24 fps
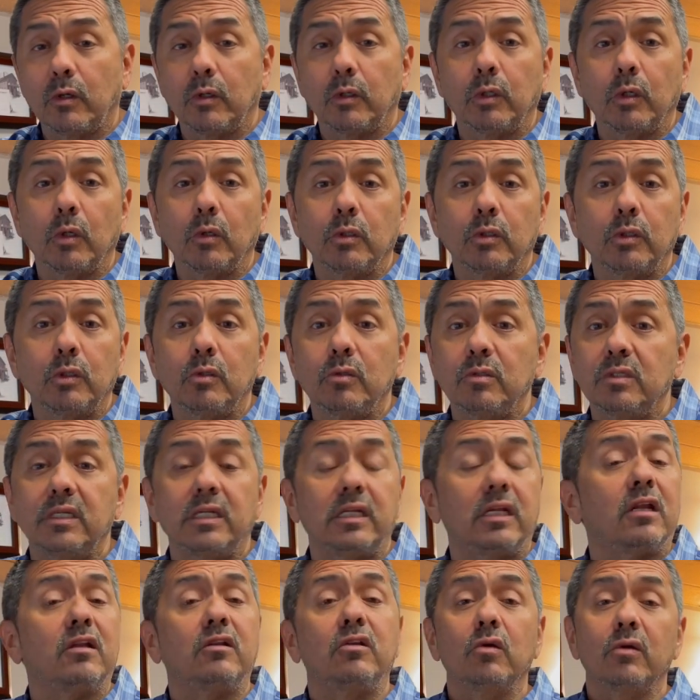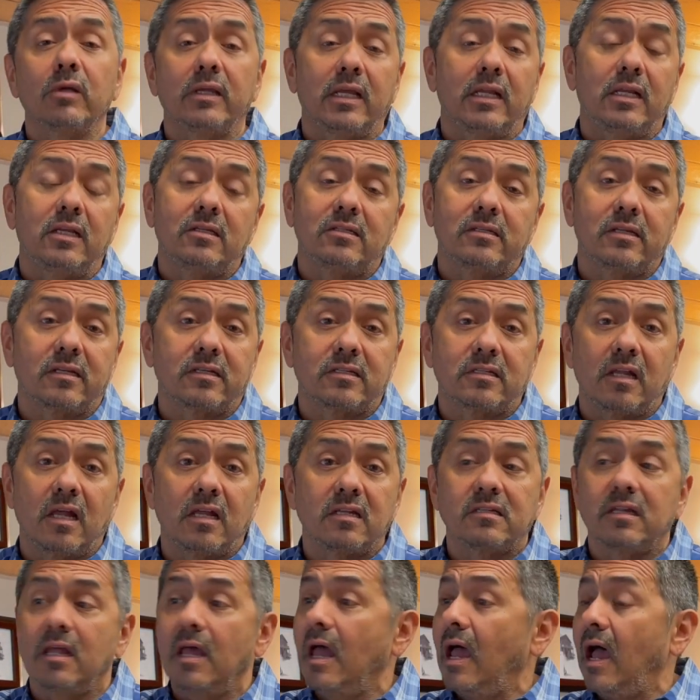you're using and you're getting
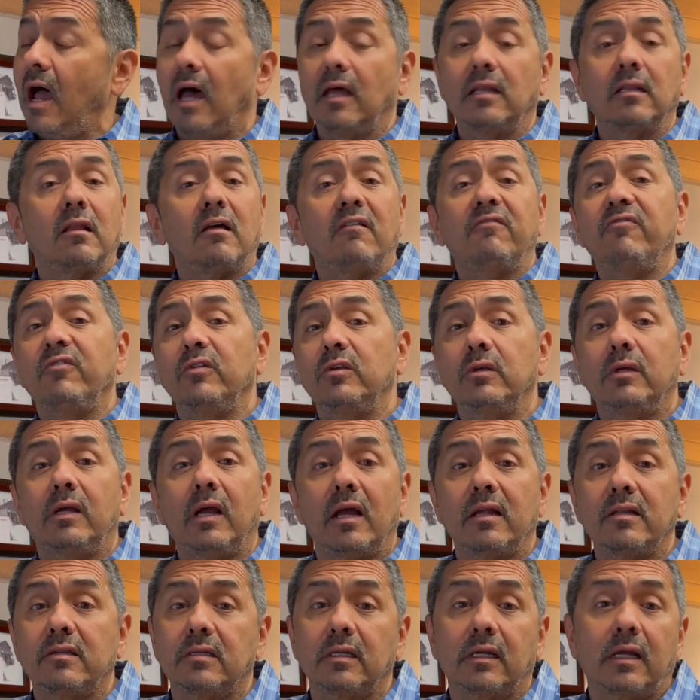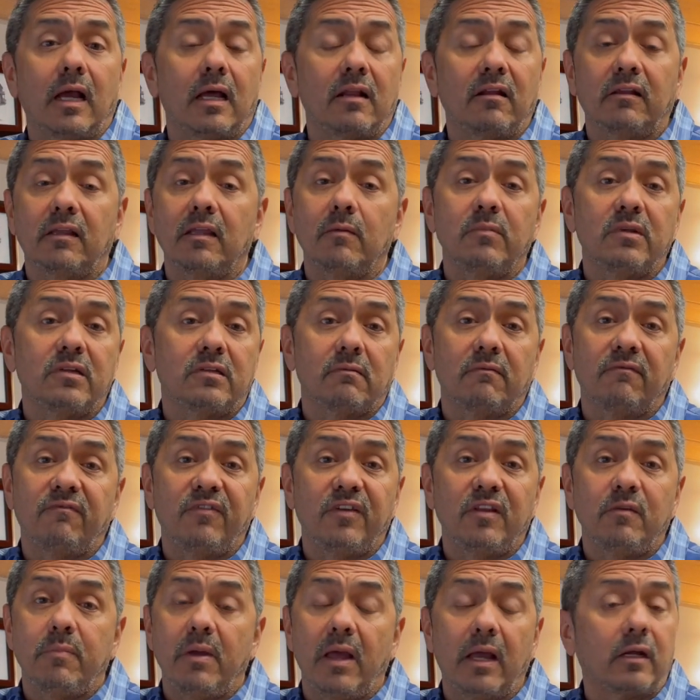success, I'd love for you guys to kind of give me some
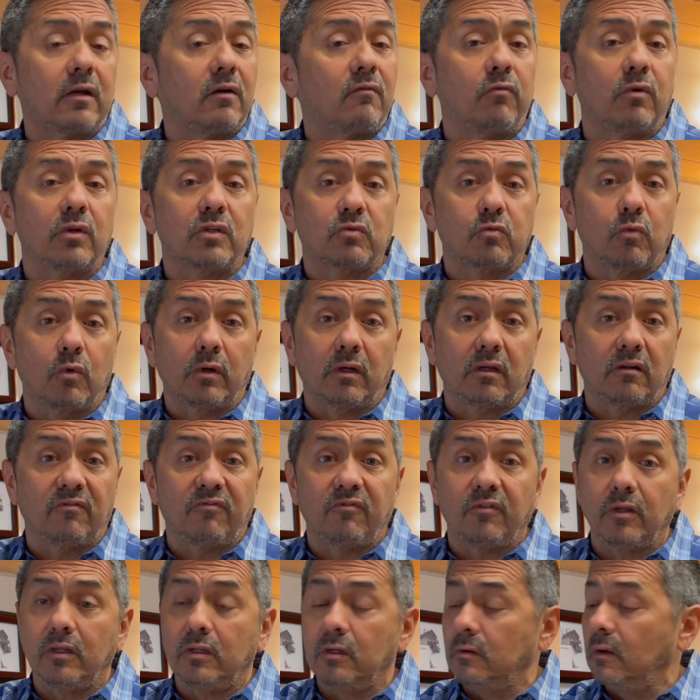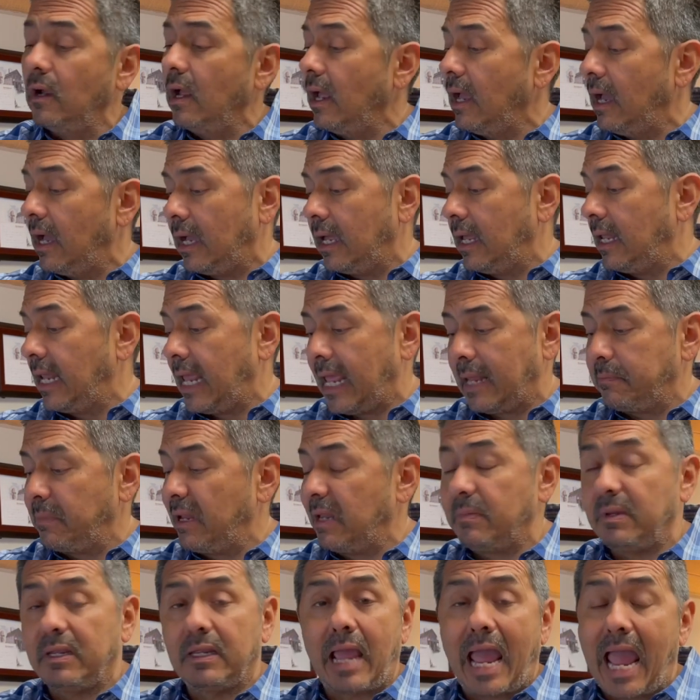feedback of what's working for you, and
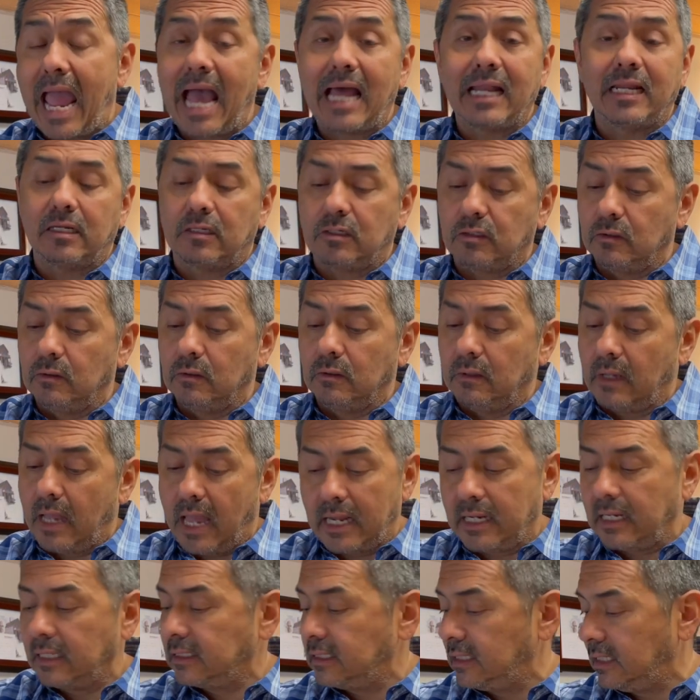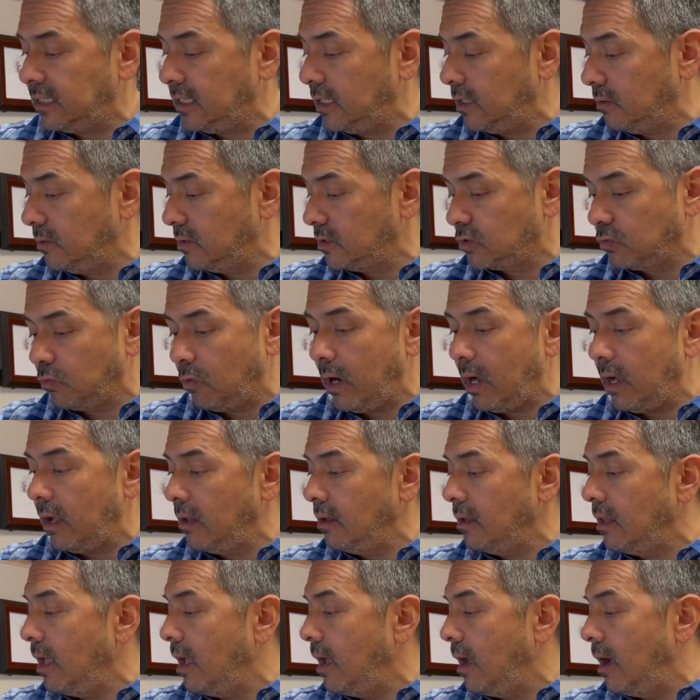maybe add it to here as well.